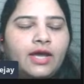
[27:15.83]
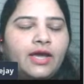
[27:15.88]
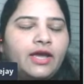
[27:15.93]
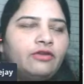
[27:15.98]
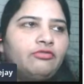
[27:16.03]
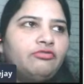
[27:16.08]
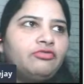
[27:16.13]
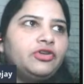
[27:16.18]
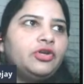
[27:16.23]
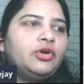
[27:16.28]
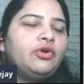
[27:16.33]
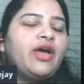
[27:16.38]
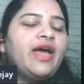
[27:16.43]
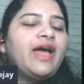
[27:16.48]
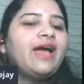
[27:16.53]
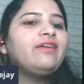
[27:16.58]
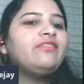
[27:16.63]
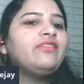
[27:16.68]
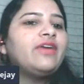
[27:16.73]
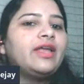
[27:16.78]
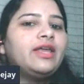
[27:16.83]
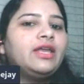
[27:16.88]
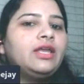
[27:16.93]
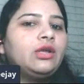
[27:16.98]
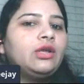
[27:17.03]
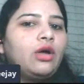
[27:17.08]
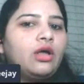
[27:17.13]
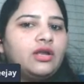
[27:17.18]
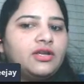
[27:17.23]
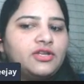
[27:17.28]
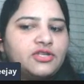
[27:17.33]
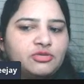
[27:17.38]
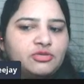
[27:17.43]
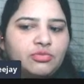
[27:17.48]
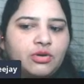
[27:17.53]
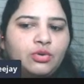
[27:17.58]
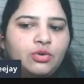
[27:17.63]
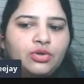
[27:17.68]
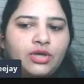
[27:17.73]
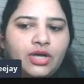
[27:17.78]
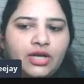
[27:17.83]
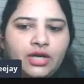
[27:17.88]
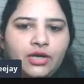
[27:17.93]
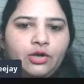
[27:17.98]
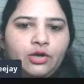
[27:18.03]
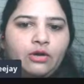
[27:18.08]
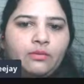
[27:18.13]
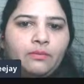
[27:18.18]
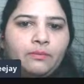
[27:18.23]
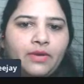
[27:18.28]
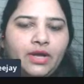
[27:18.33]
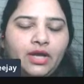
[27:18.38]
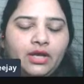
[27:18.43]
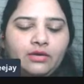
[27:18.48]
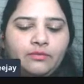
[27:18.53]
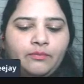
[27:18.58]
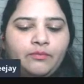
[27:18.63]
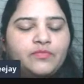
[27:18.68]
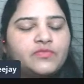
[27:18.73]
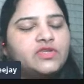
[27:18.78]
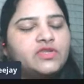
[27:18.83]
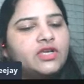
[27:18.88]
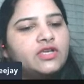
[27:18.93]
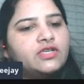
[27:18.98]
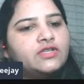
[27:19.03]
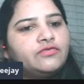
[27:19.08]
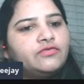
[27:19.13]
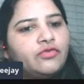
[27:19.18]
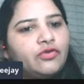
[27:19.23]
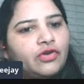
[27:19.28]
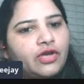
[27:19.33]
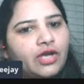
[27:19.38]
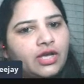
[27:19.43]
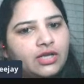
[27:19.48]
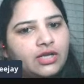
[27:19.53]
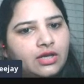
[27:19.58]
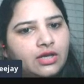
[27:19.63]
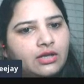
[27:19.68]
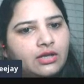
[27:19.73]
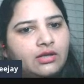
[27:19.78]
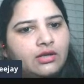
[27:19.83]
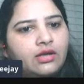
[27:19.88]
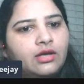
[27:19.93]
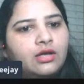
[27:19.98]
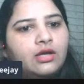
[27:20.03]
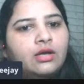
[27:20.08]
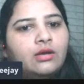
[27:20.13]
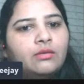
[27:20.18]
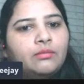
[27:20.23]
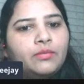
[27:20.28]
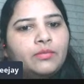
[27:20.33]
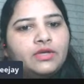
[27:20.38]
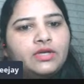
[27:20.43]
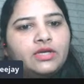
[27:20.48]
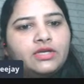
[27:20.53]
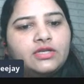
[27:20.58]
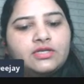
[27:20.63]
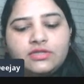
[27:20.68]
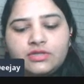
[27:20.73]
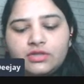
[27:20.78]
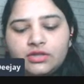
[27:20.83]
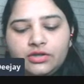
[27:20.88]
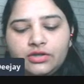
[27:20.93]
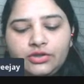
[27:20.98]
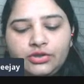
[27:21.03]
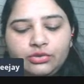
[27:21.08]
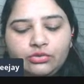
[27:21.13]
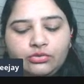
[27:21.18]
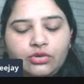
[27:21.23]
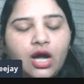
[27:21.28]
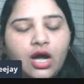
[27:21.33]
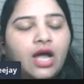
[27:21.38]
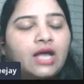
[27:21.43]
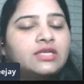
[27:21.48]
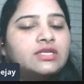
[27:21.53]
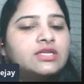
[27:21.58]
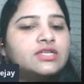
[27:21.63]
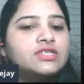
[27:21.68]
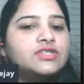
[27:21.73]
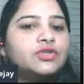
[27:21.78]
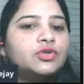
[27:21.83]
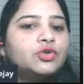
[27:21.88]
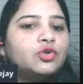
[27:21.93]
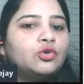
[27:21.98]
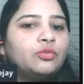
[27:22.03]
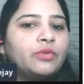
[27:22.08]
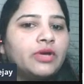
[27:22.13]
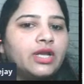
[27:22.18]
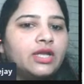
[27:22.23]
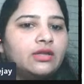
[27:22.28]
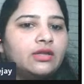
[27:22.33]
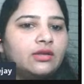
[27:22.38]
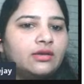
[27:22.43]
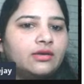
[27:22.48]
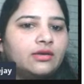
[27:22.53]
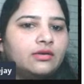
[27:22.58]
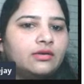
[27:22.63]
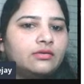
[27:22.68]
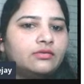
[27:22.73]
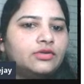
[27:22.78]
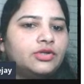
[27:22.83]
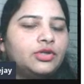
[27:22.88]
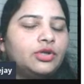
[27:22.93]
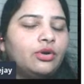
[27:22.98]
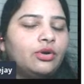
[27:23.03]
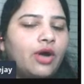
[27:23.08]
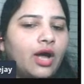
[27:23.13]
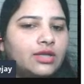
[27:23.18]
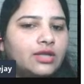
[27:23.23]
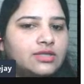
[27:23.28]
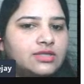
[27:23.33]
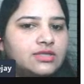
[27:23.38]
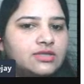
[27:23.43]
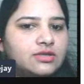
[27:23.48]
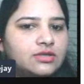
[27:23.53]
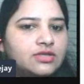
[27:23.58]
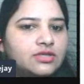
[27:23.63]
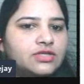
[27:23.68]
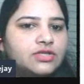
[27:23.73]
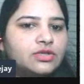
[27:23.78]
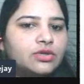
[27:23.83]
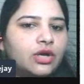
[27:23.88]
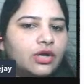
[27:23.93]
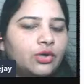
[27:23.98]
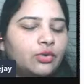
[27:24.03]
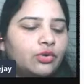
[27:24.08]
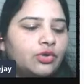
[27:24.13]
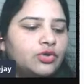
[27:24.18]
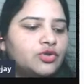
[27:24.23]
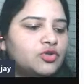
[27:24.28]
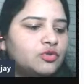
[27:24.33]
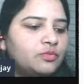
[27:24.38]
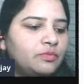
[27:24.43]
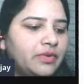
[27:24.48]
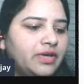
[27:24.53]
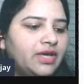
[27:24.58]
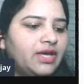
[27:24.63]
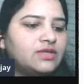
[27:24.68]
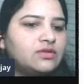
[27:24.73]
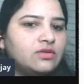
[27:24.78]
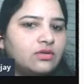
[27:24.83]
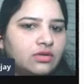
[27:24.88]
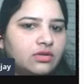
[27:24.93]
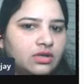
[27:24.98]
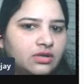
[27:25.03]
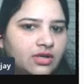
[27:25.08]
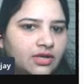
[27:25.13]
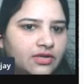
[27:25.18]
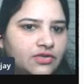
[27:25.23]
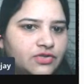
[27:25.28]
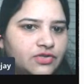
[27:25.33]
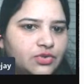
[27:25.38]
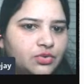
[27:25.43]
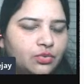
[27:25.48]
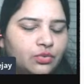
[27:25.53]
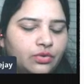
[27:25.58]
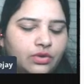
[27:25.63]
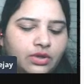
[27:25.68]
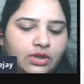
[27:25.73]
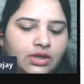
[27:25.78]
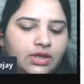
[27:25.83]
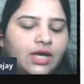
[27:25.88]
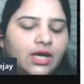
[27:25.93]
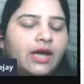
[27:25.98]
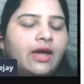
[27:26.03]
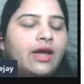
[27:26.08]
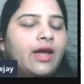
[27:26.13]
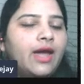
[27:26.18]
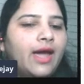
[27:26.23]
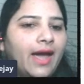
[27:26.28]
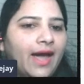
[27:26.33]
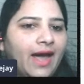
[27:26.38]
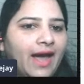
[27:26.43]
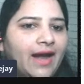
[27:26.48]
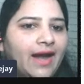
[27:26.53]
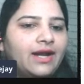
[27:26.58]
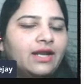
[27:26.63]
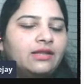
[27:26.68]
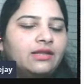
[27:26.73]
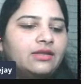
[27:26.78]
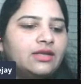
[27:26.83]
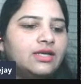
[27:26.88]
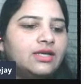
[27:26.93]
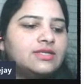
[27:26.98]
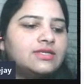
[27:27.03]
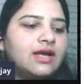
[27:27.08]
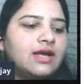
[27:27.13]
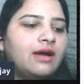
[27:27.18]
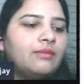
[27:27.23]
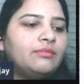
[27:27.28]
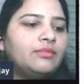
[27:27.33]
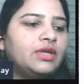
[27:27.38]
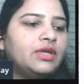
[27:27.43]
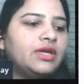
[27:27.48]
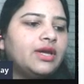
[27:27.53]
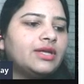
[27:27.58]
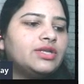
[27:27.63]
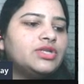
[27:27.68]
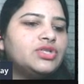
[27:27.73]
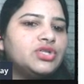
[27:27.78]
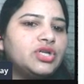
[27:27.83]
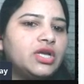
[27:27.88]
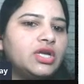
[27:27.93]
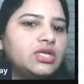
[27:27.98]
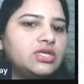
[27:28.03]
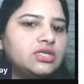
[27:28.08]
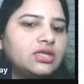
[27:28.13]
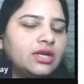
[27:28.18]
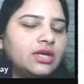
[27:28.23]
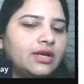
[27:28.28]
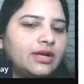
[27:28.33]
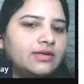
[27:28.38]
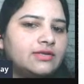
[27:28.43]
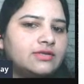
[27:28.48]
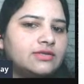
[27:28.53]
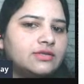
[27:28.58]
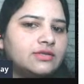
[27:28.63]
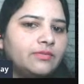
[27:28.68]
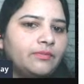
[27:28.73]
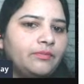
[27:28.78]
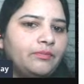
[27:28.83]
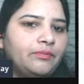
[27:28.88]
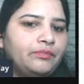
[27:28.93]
if you have any knowledge about any topic, just forget it because you can't assume anything. Your answers are going to base on the text only, and in the exam, they can change the text